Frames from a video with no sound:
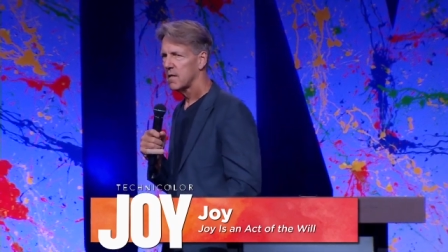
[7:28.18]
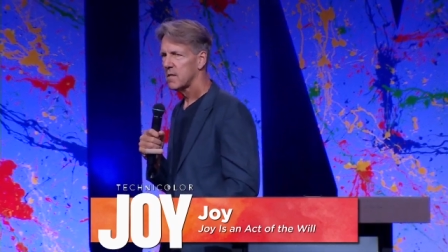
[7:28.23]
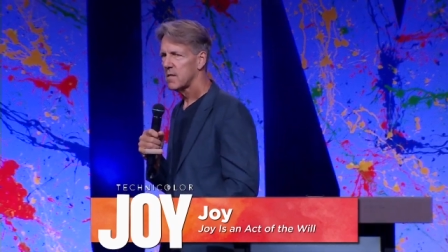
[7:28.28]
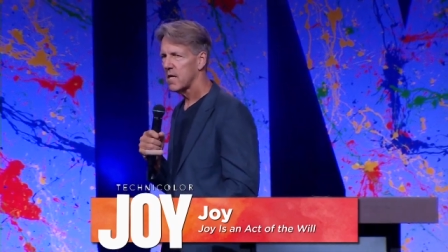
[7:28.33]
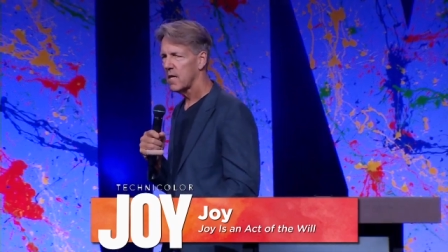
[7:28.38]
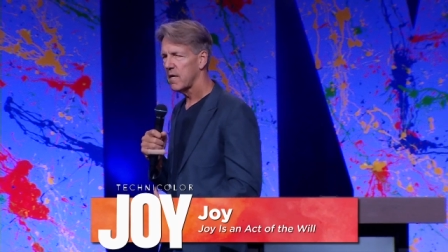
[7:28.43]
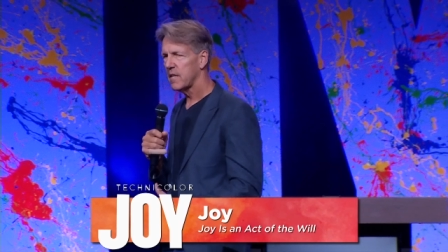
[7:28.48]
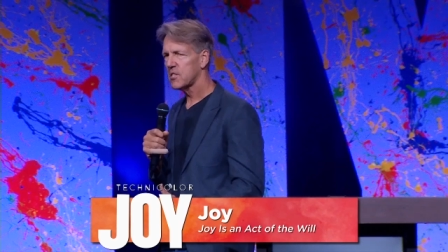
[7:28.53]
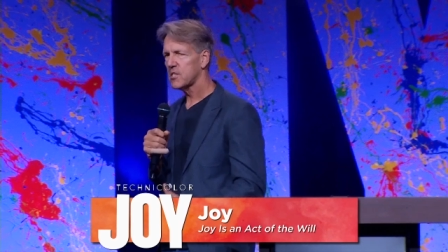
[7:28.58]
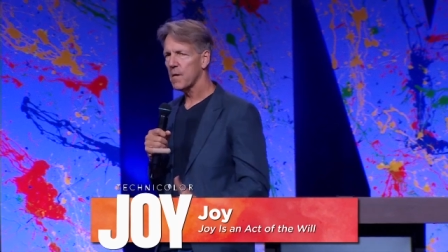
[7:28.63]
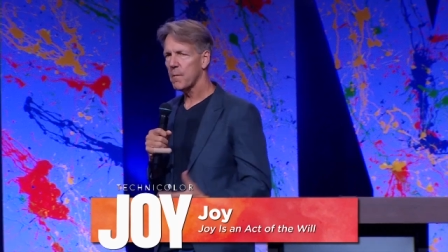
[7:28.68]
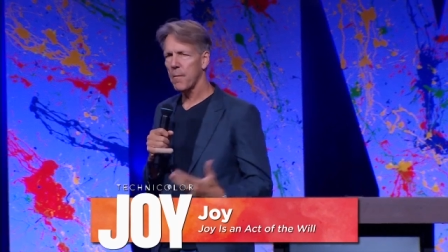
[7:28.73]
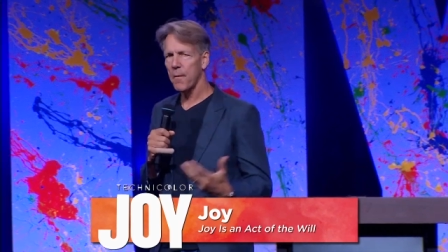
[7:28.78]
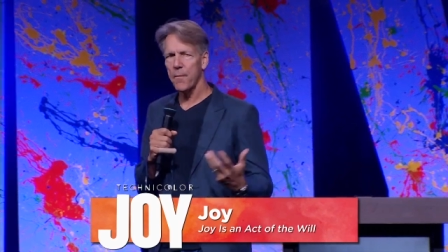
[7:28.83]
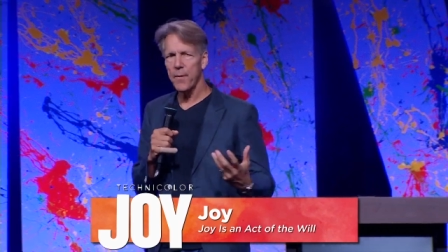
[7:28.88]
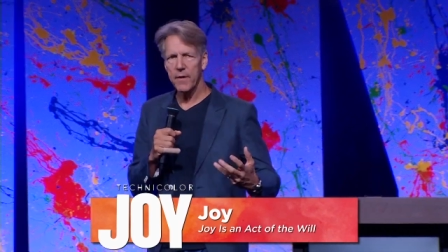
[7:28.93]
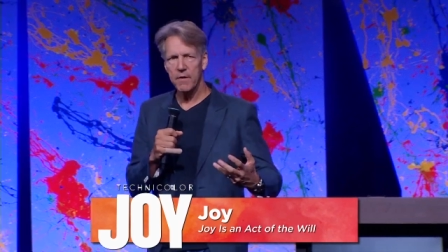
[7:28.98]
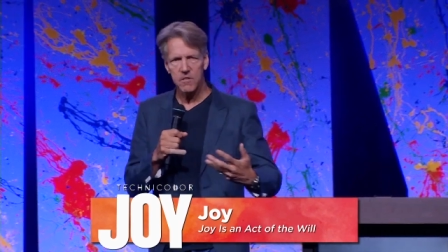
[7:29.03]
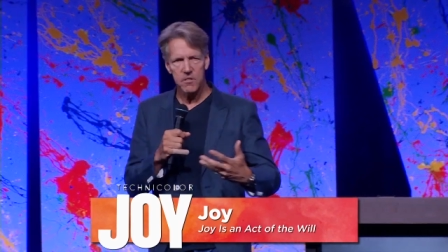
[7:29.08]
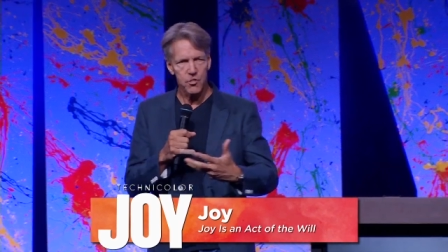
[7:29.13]
tell you something
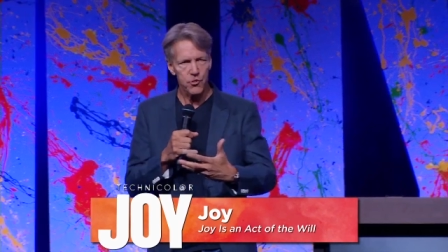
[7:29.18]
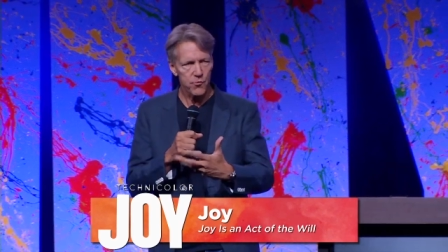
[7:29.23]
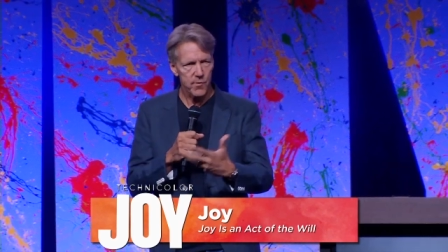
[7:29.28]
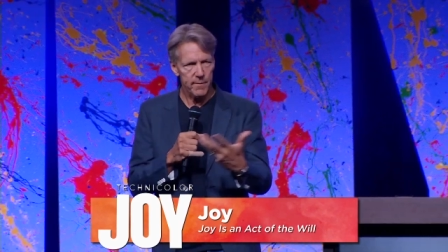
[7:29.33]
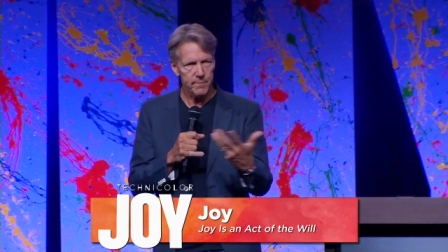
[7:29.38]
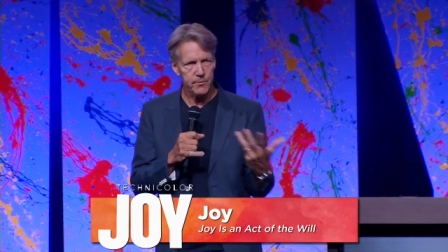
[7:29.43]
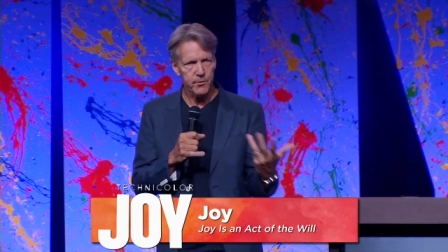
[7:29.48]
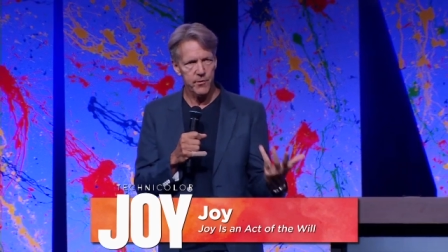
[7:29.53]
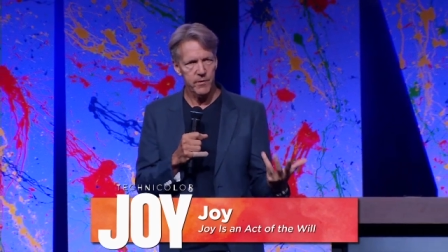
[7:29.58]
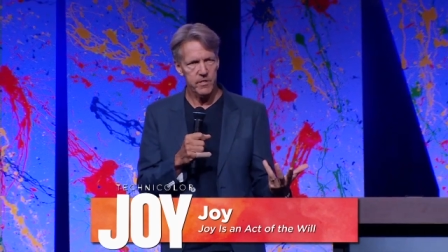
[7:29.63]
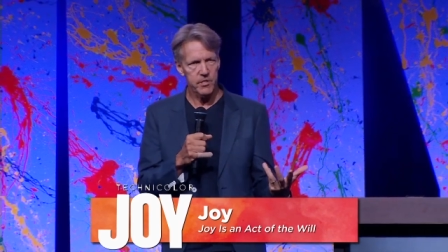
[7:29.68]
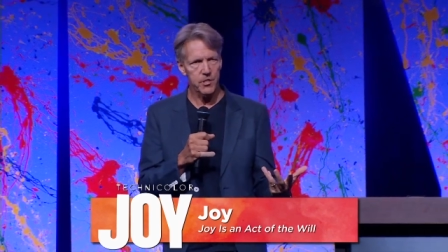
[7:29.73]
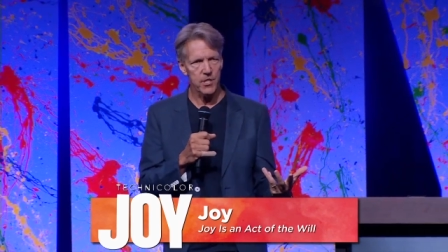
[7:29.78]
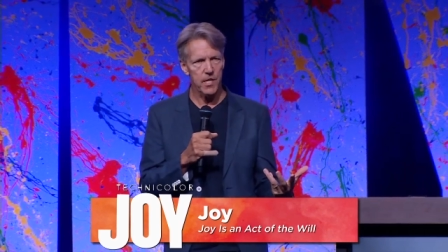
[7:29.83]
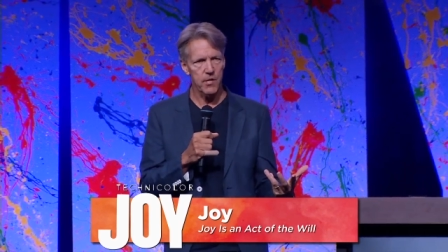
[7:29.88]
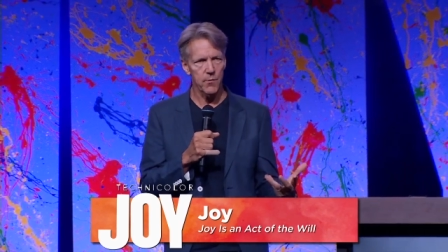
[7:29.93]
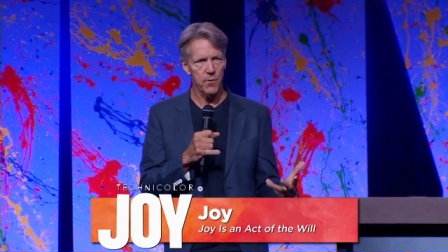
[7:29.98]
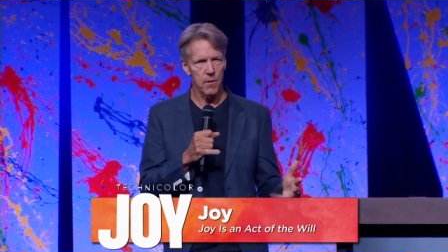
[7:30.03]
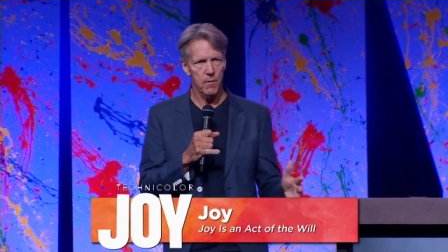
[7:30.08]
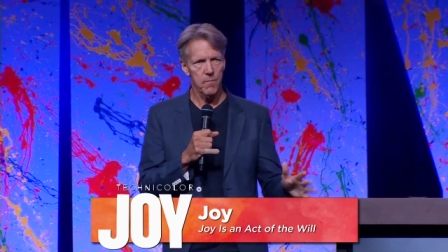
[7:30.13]
about the scripture in
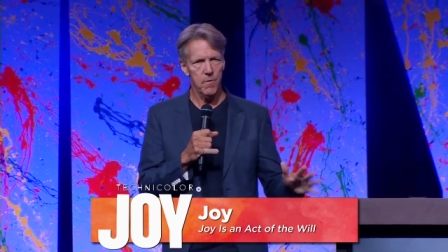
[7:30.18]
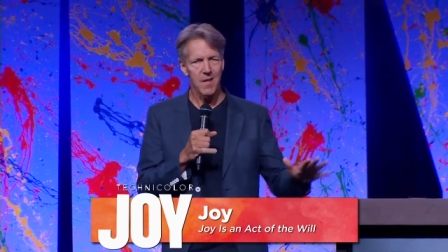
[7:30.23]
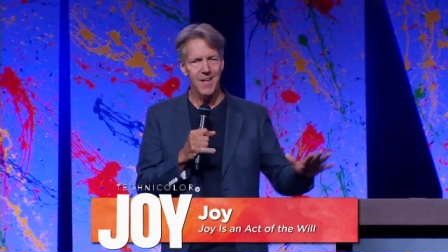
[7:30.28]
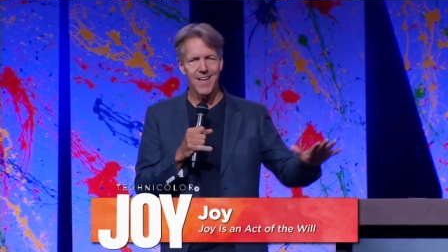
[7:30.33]
general.